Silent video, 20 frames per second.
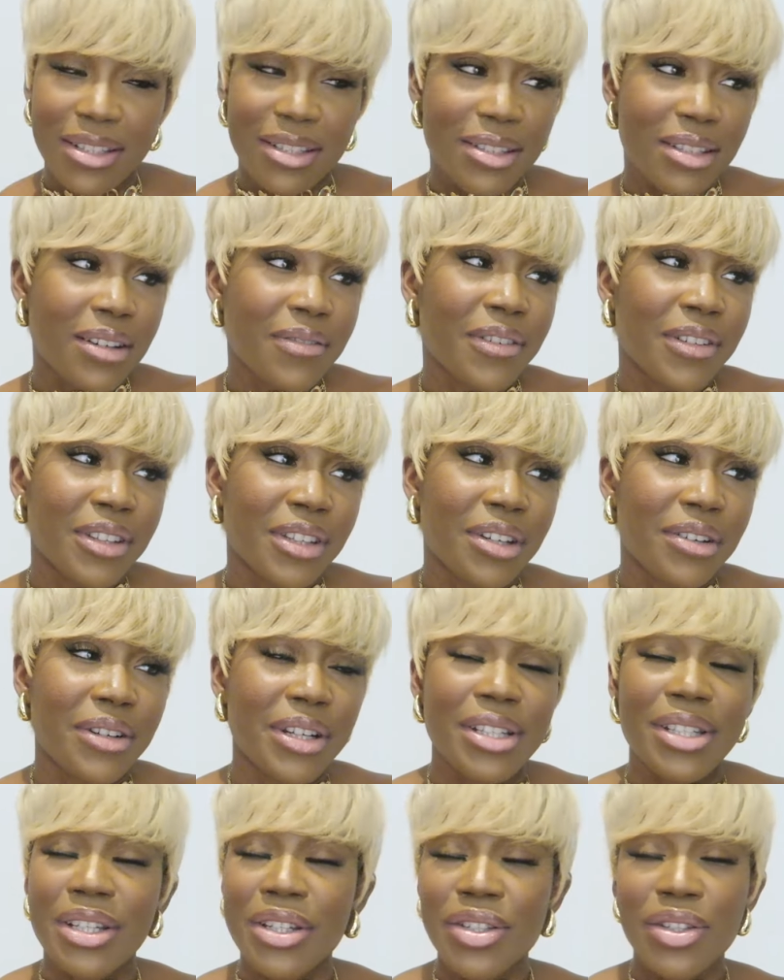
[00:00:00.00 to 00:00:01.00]
and stuff under
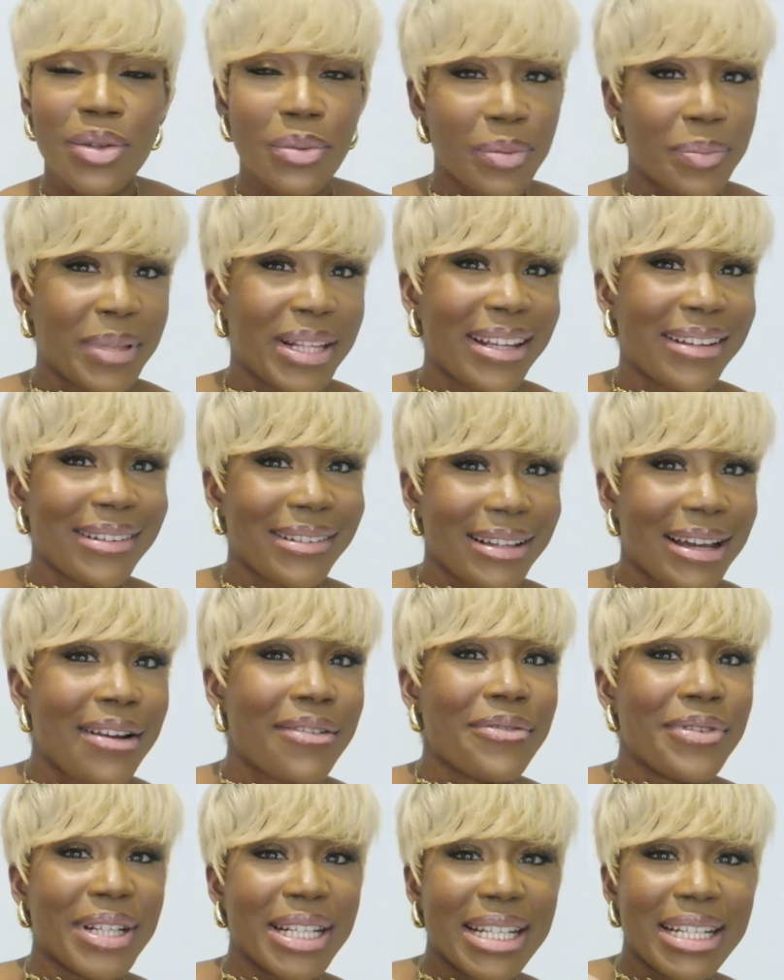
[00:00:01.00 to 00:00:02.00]
it so i just thought it would be like a
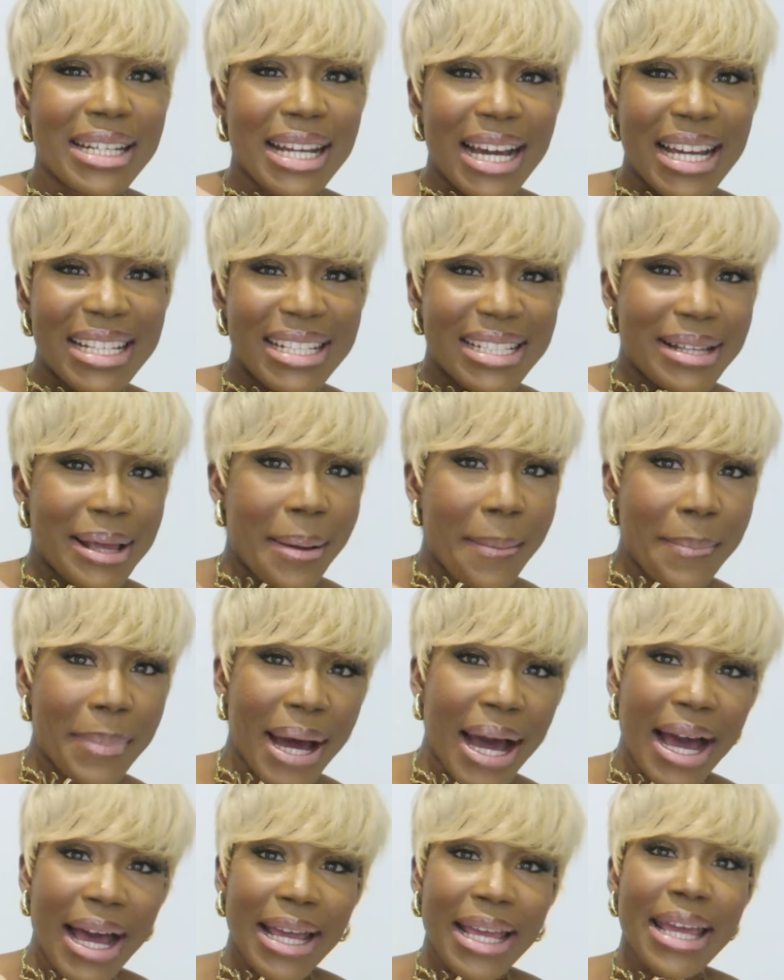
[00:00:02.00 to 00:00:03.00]
really nice
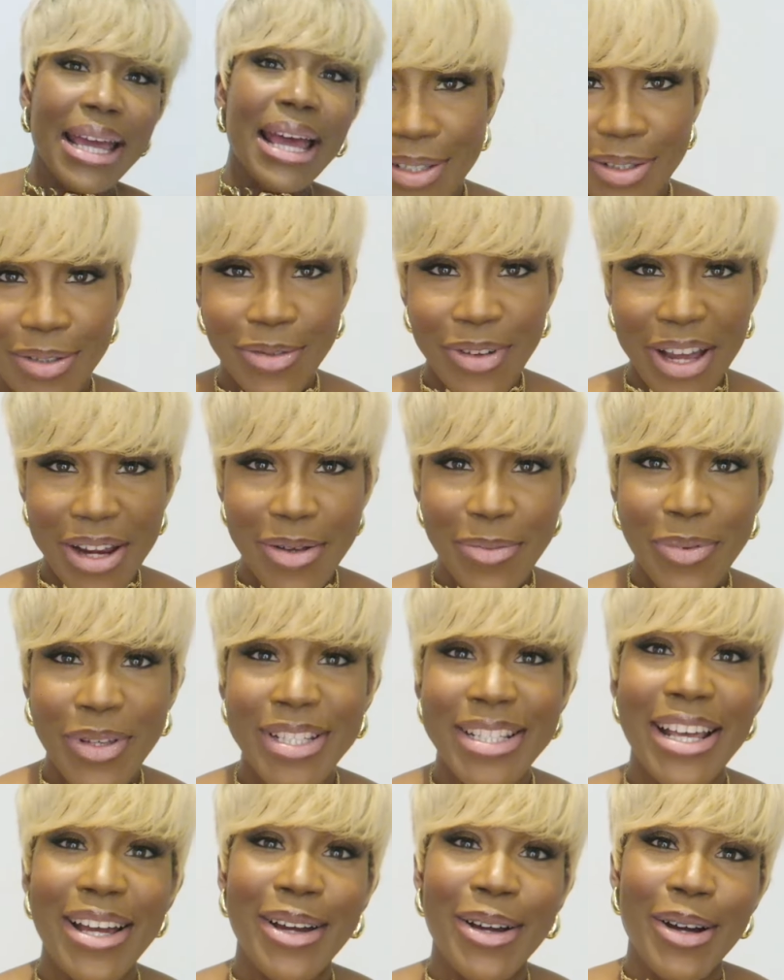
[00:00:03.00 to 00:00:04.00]
buy so the final
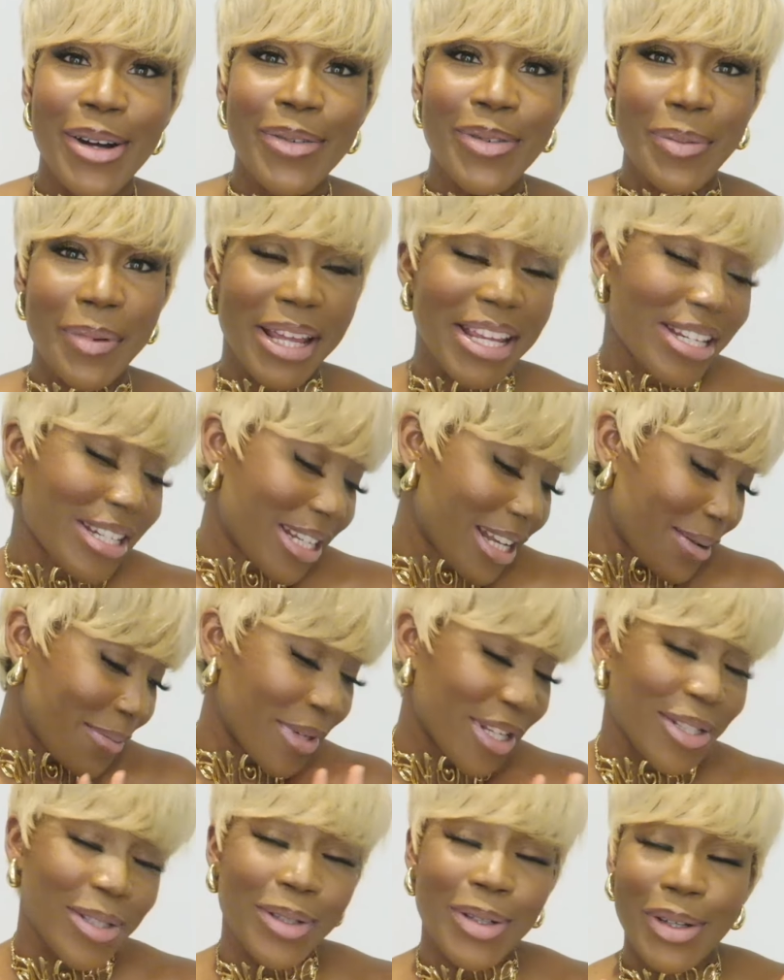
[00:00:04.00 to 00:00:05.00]
piece i got from h&m
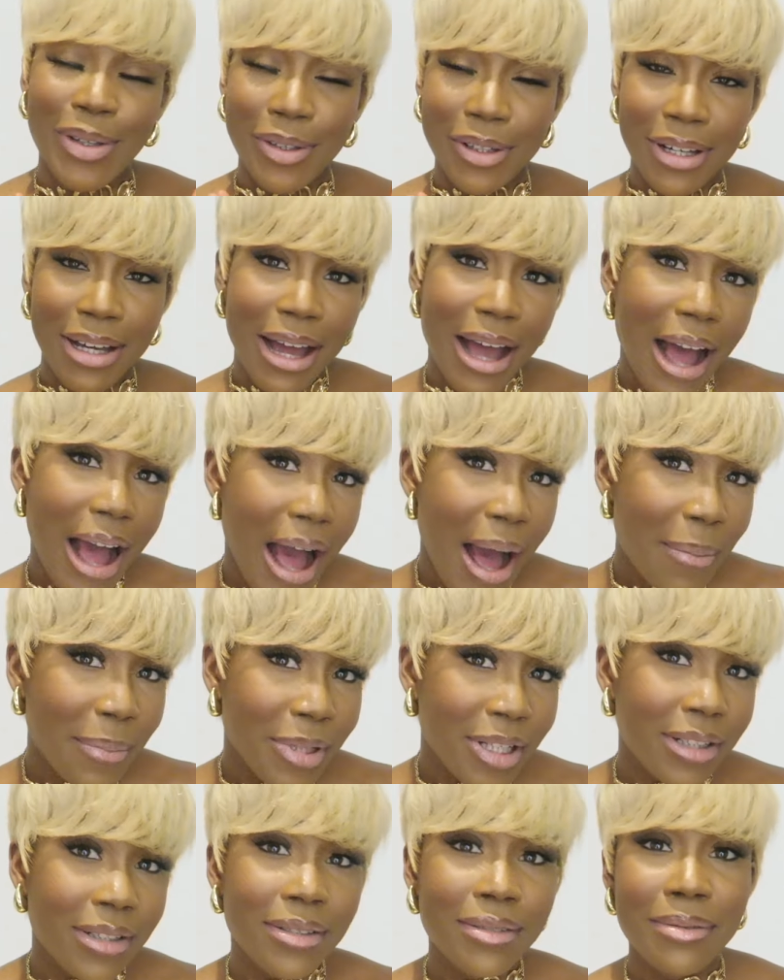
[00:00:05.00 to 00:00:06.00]
is another
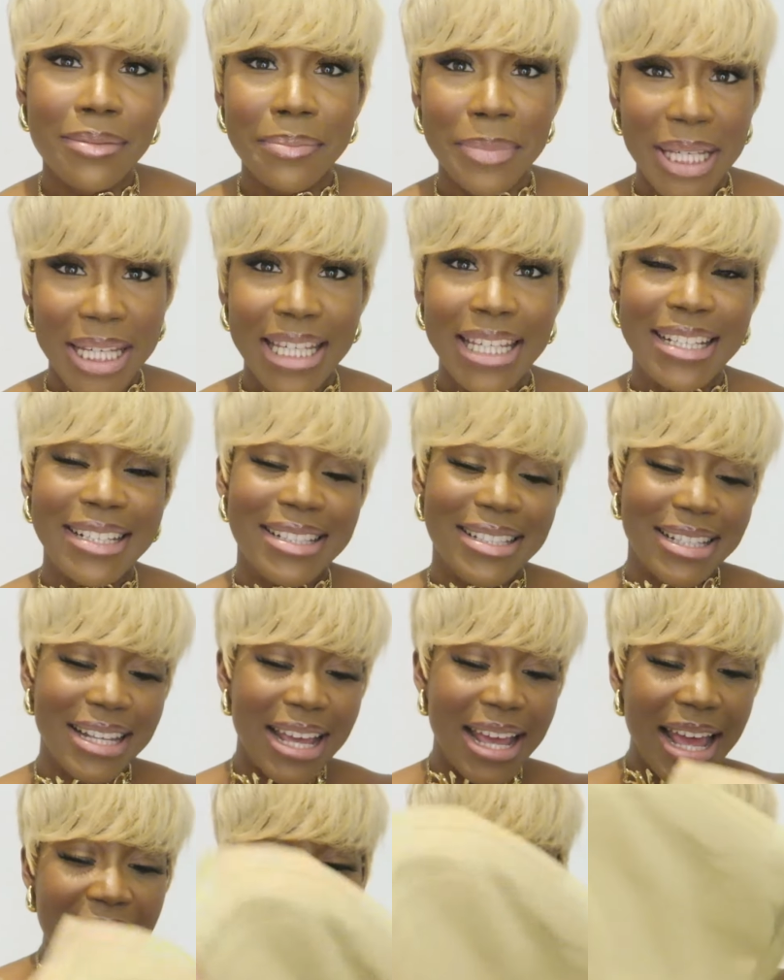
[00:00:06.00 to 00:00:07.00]
camel piece
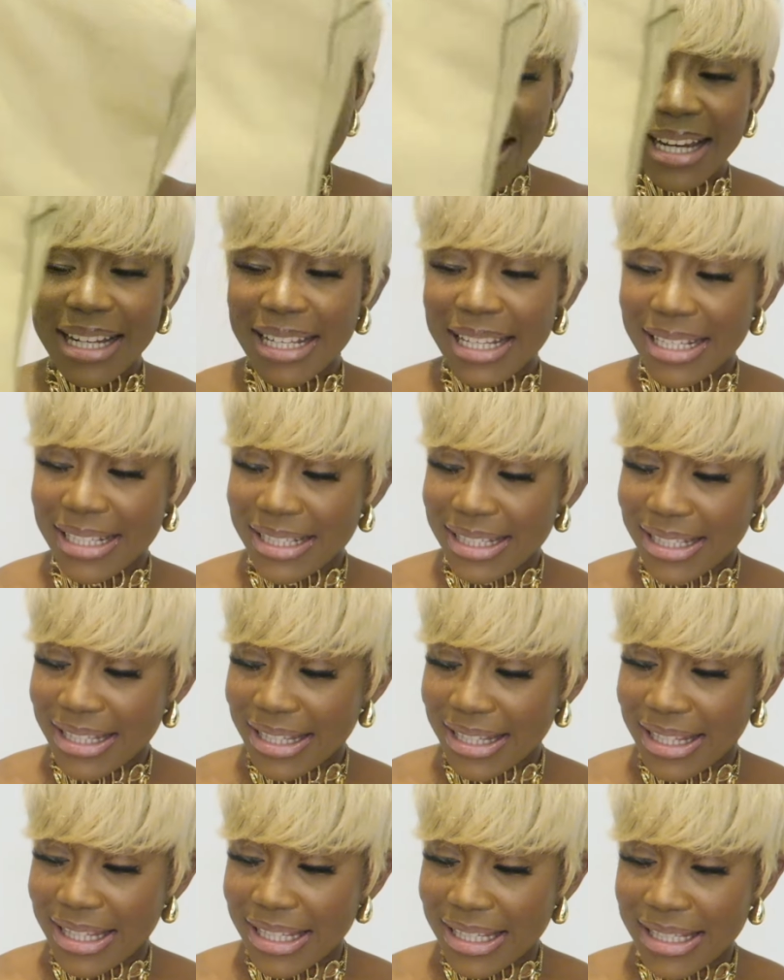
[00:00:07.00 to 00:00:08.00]
and it's
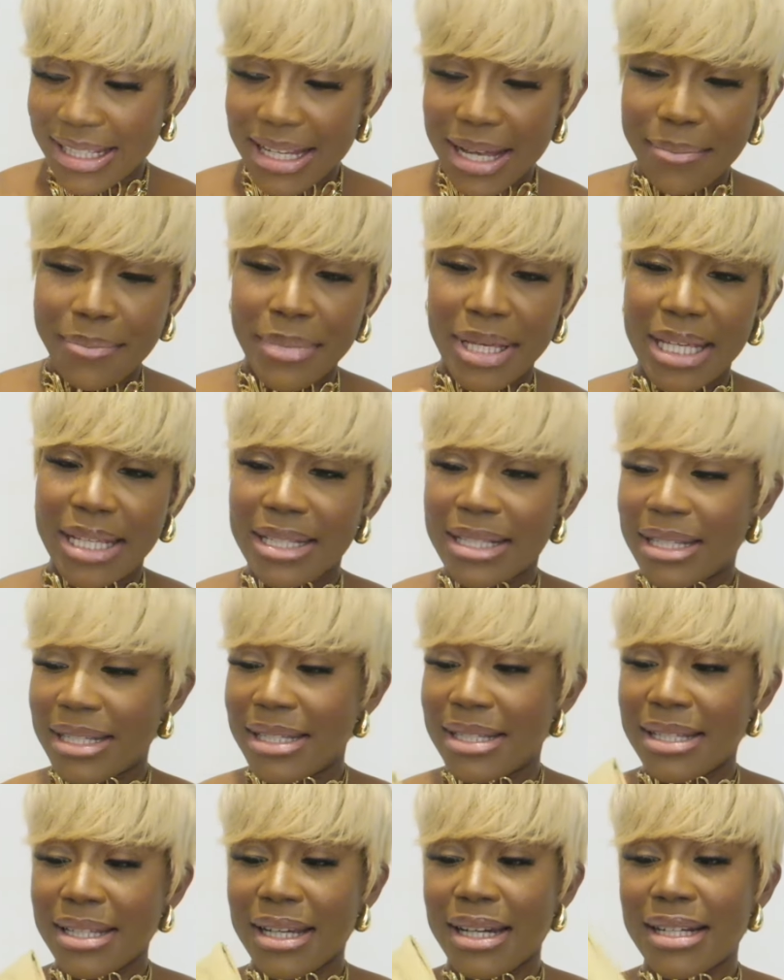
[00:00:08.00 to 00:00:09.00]
this amazing
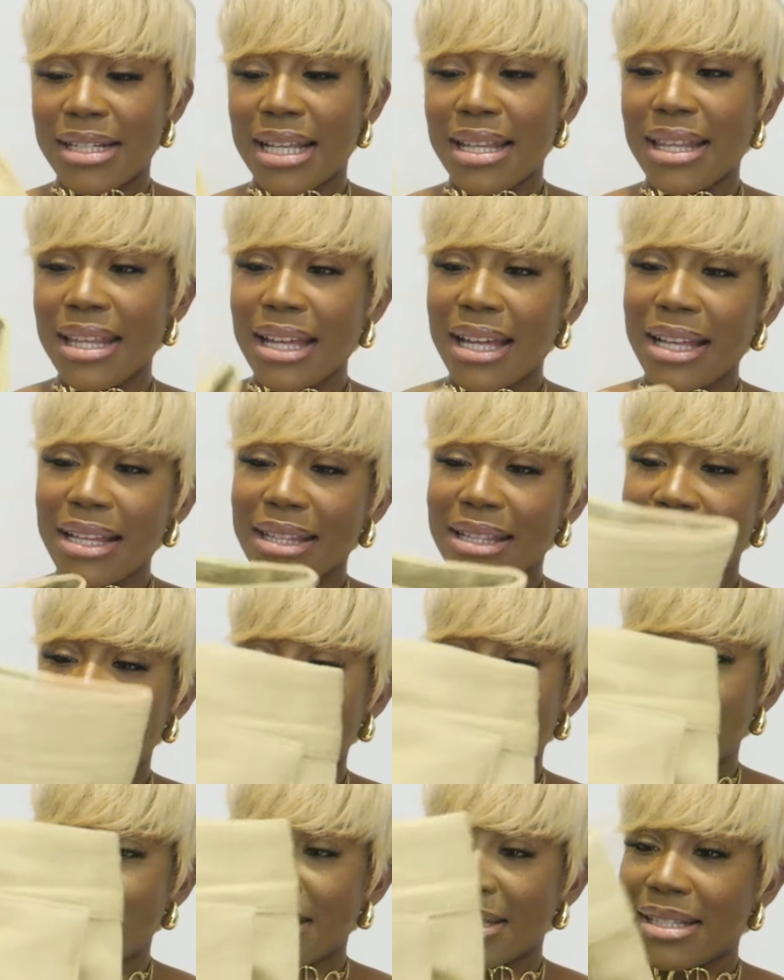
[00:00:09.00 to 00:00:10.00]
skirt i think
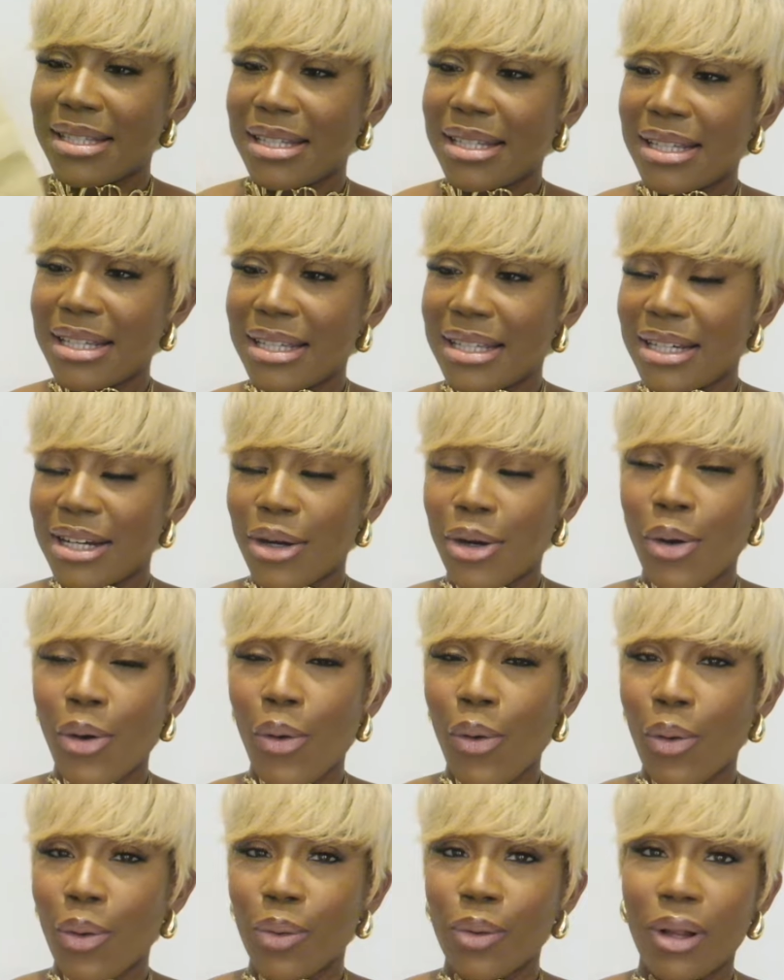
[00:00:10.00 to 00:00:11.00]
this
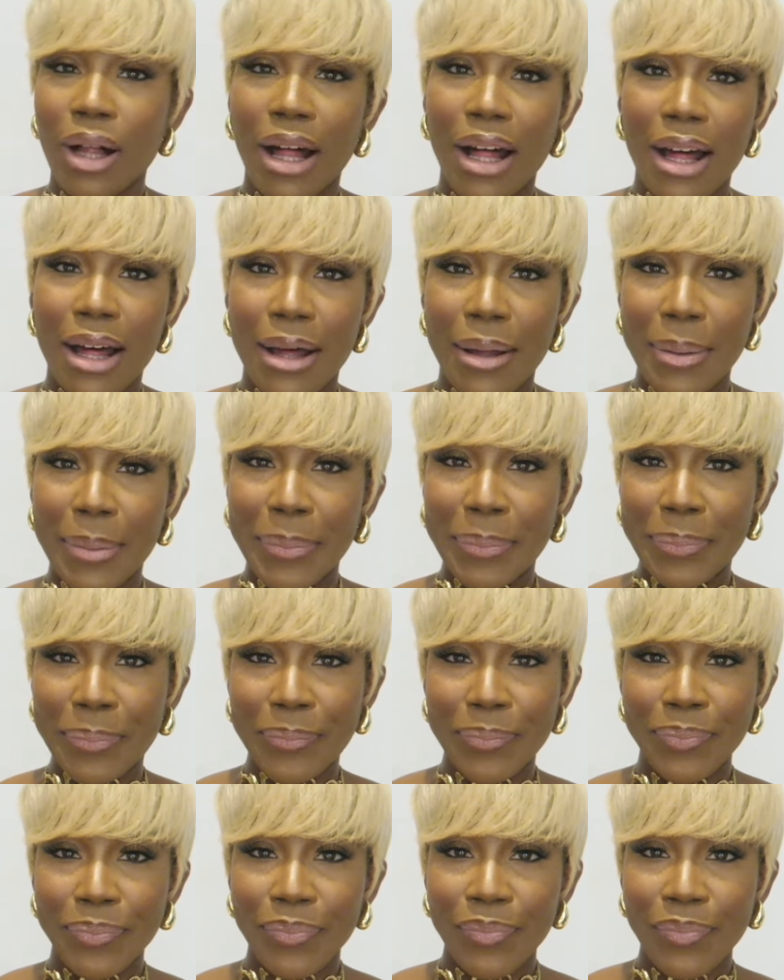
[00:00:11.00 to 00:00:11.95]
whole um